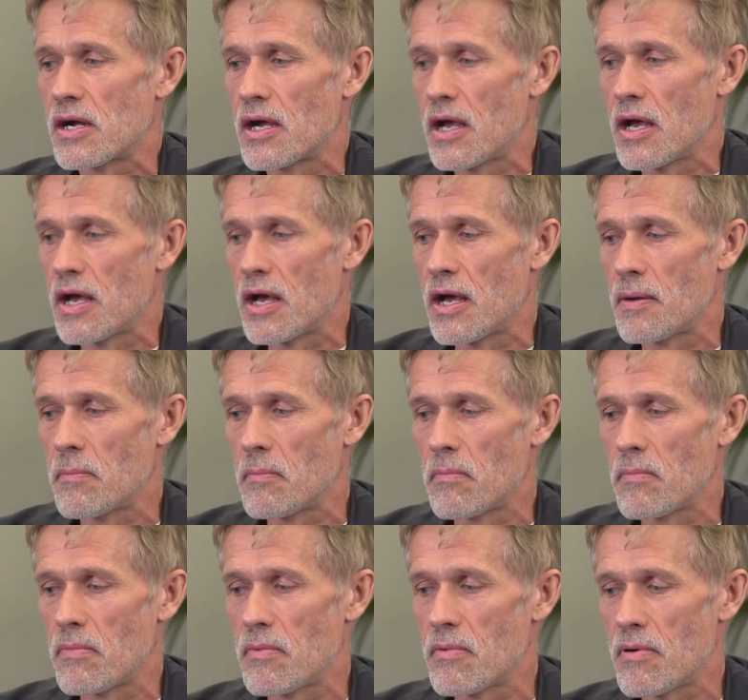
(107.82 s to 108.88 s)

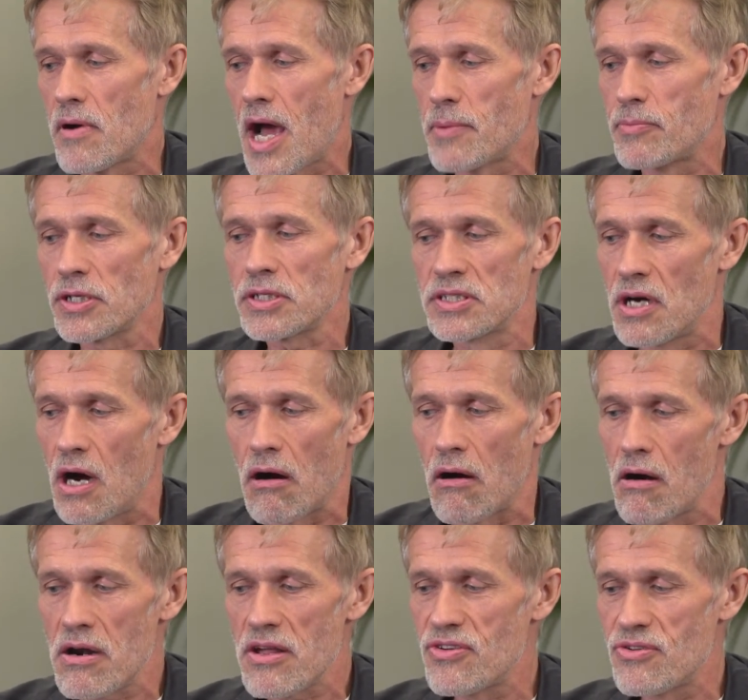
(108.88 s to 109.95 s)
um, I'm not going to
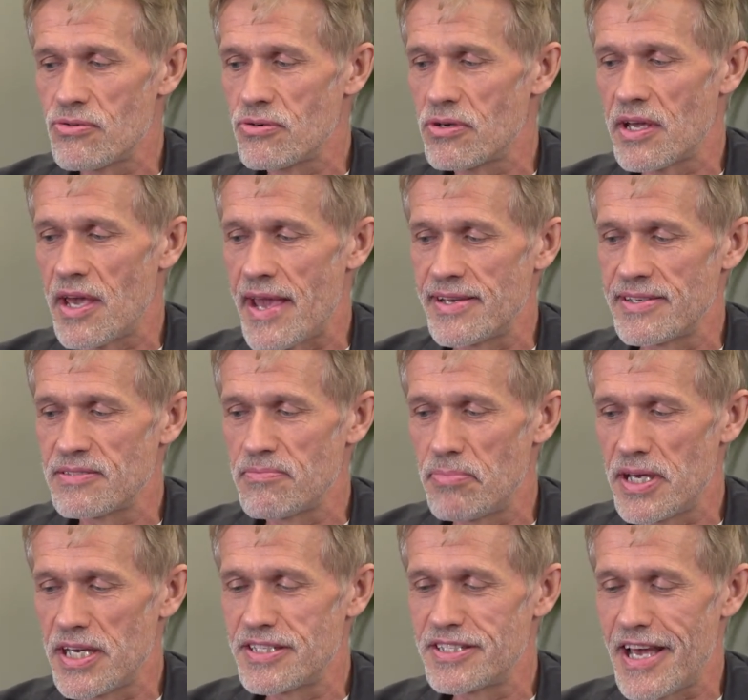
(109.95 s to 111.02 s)
argue against
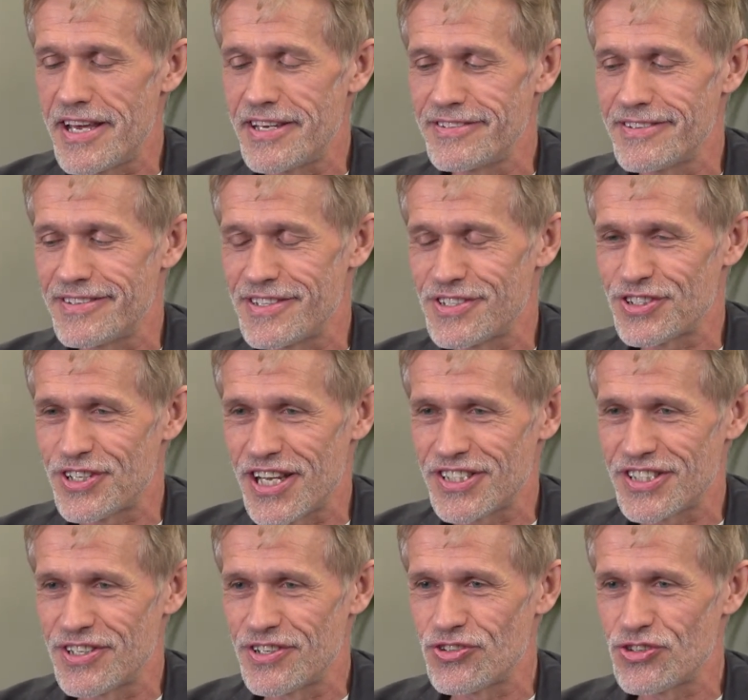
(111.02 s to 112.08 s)
big data
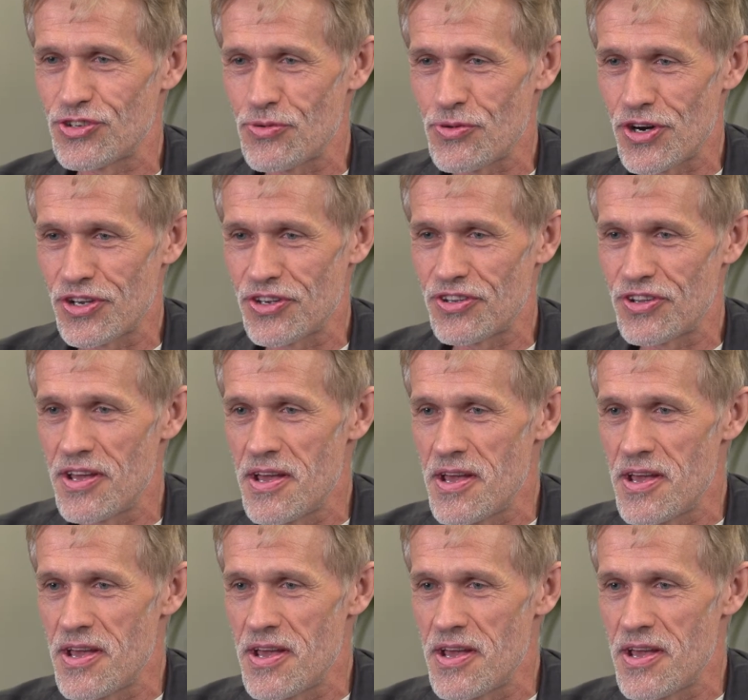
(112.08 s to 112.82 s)
discussion and so on,